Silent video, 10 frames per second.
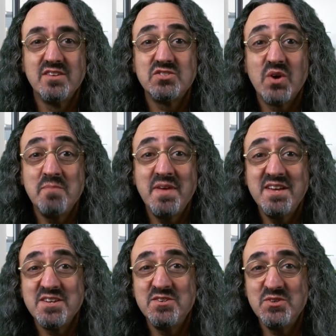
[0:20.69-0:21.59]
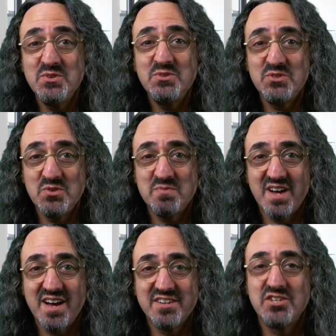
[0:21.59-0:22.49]
So I made a new Zoom
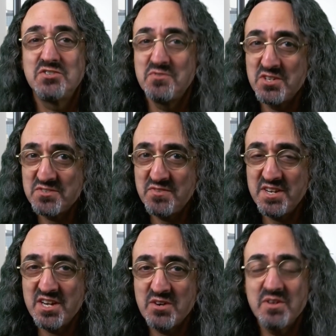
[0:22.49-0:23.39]
Doc just for this video,